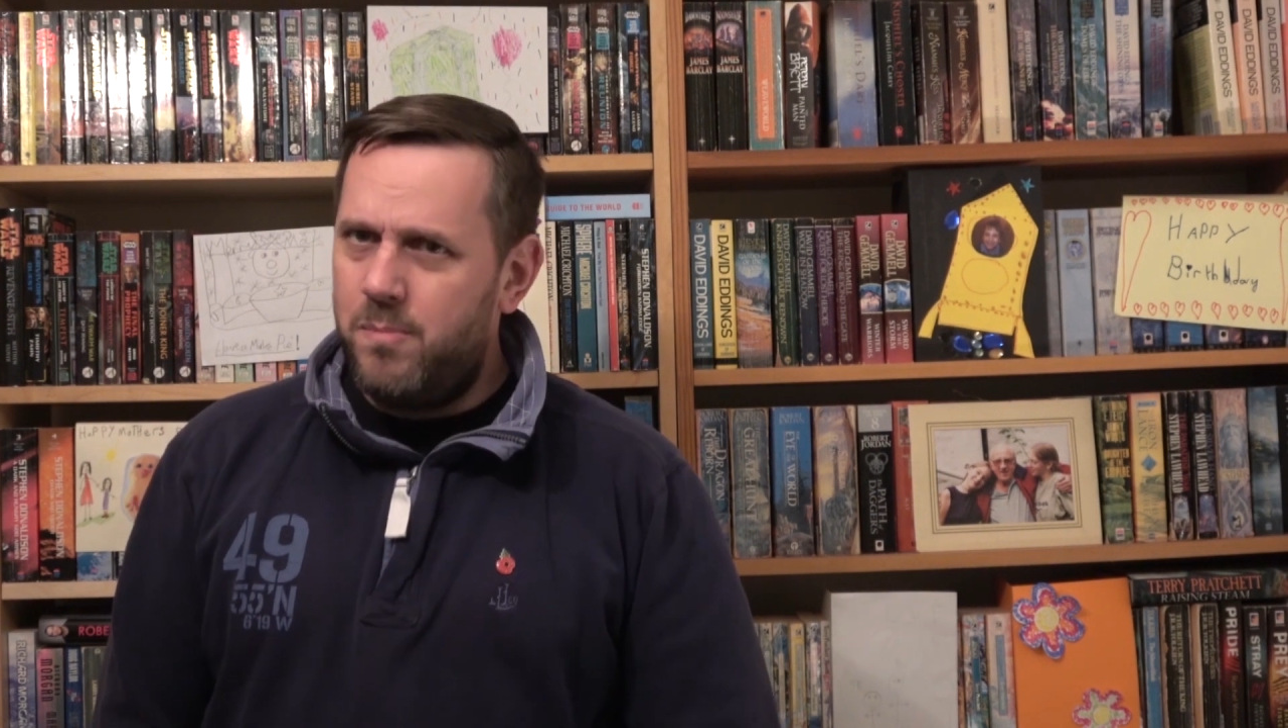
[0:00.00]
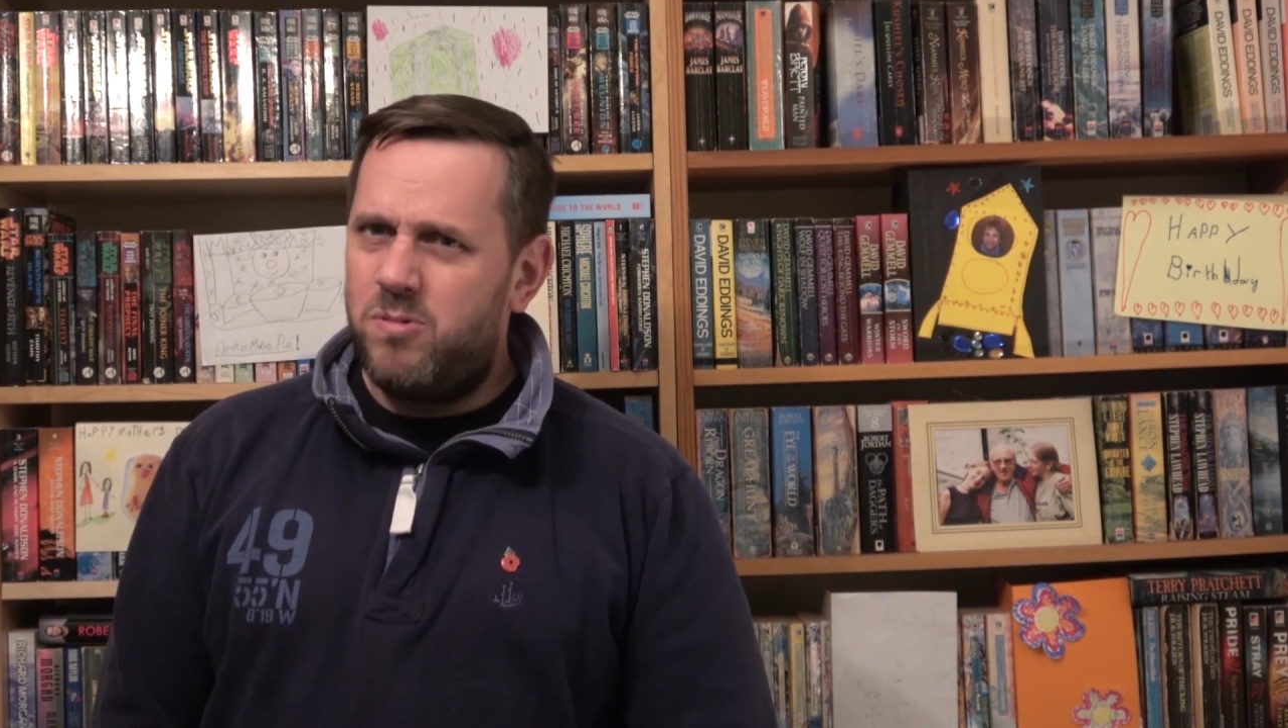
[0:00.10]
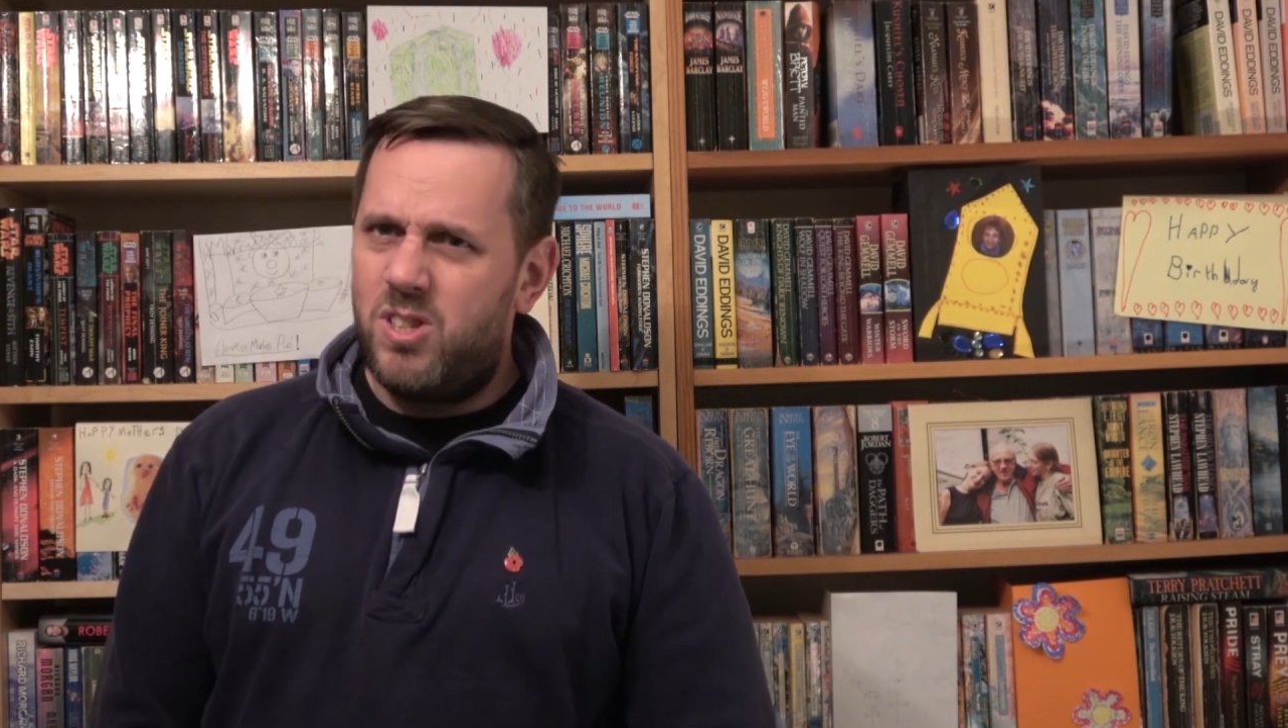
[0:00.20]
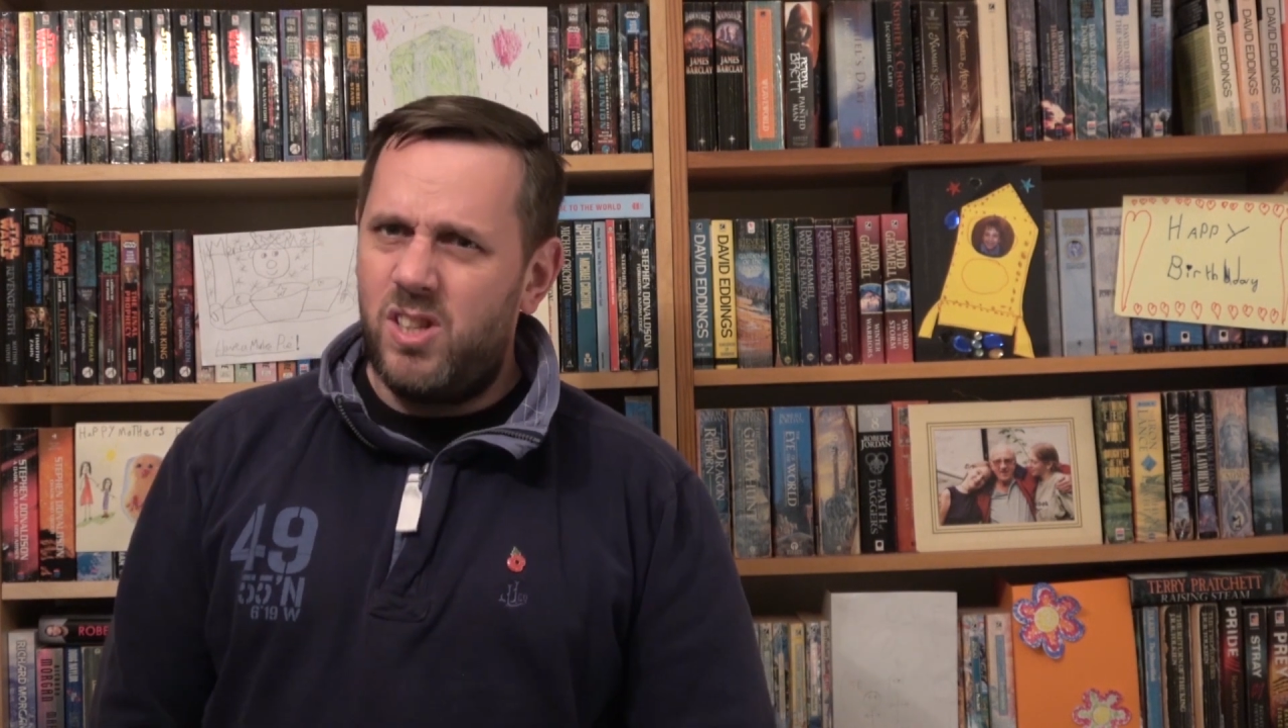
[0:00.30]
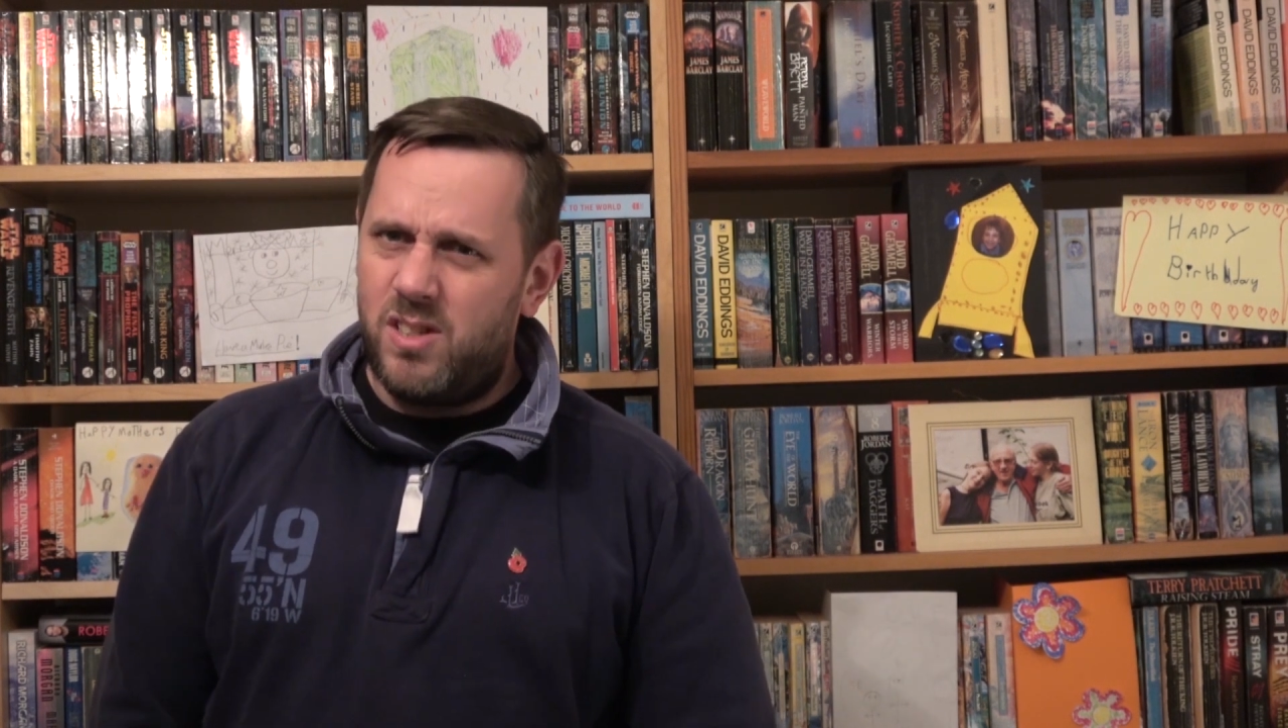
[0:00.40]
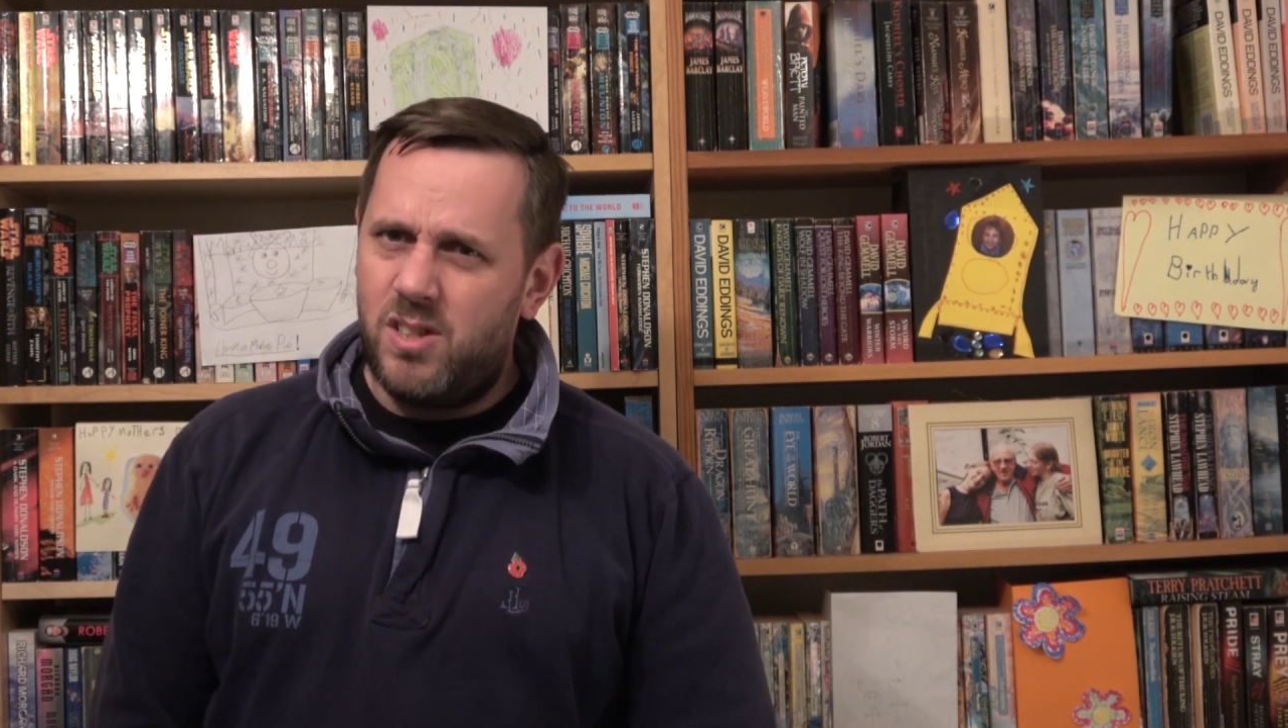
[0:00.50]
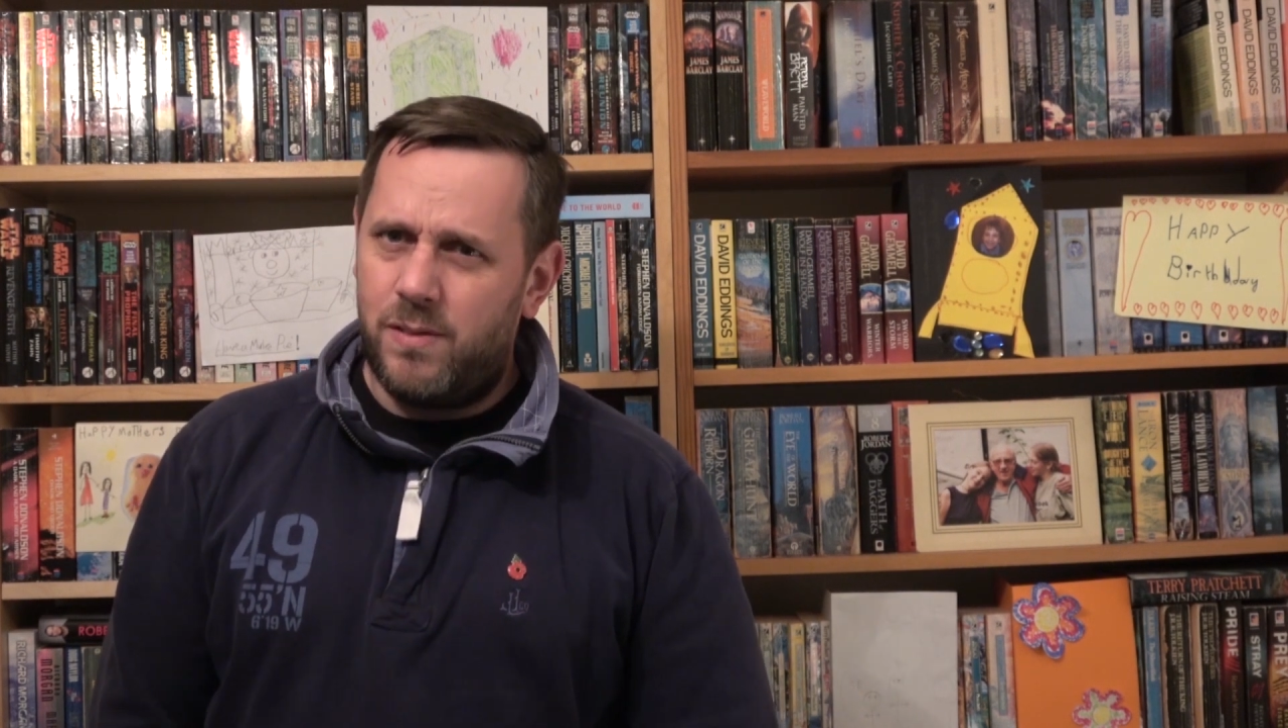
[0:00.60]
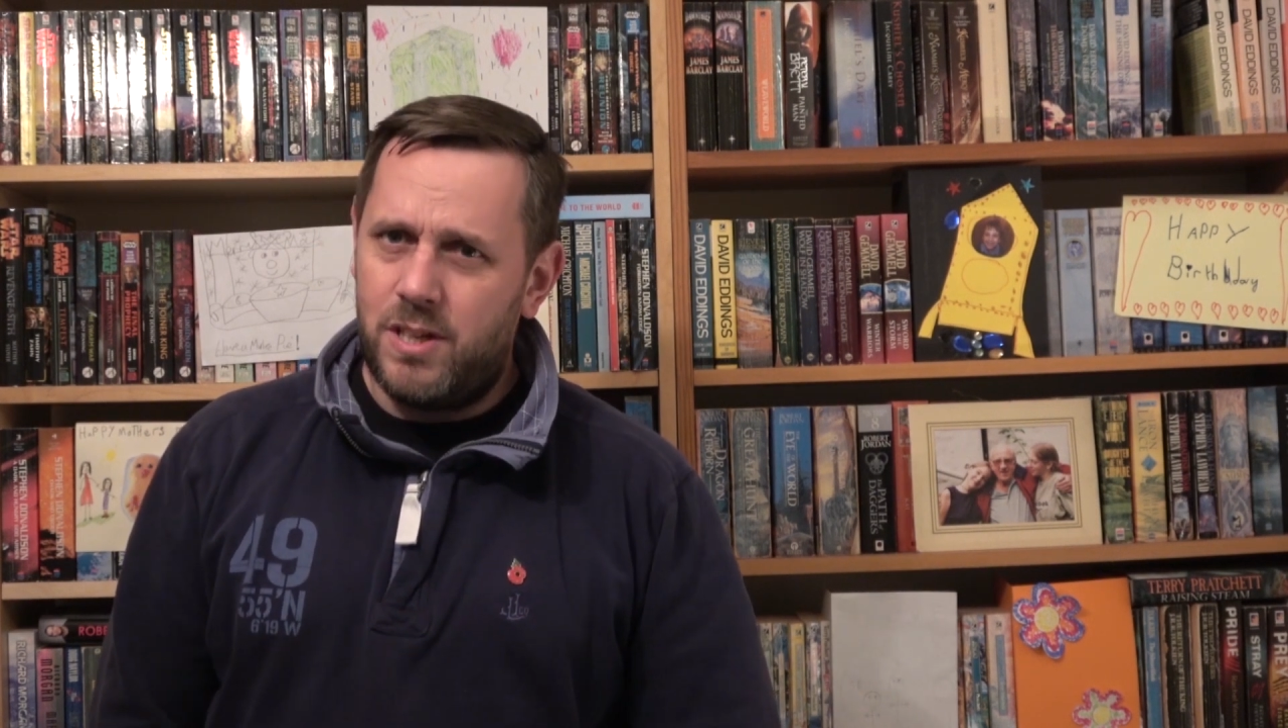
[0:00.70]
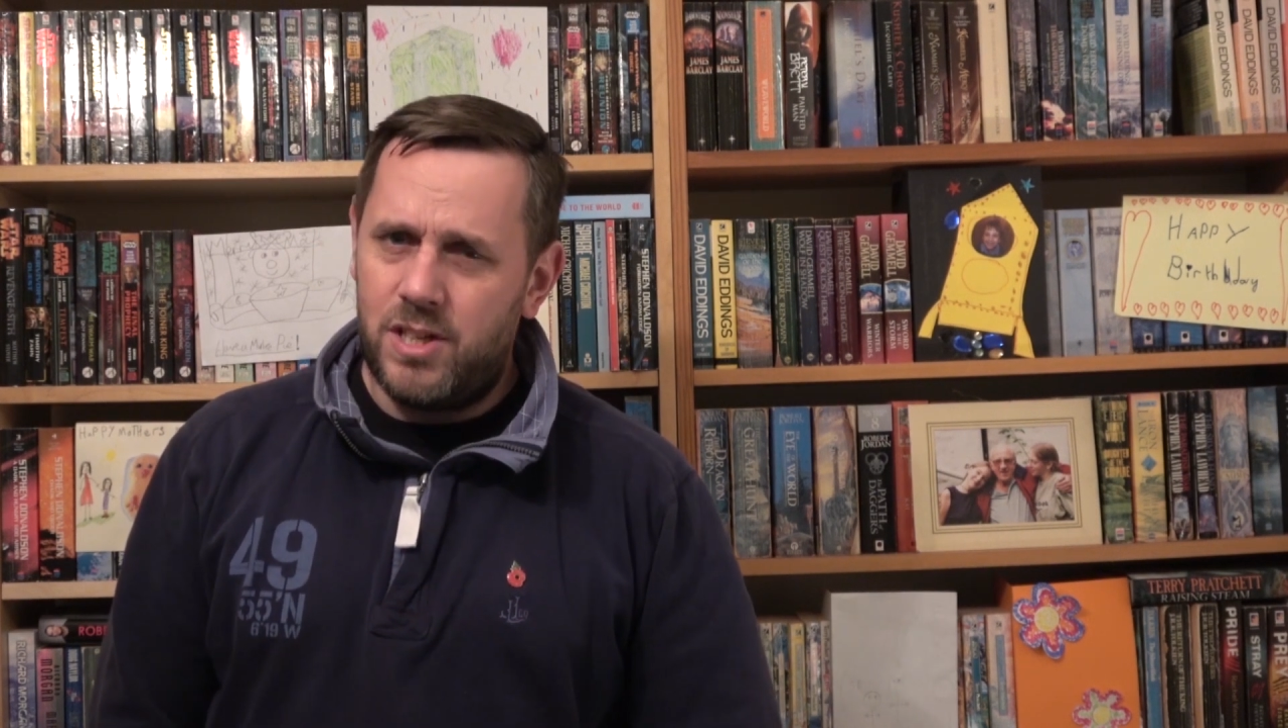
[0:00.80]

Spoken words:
it's just a soft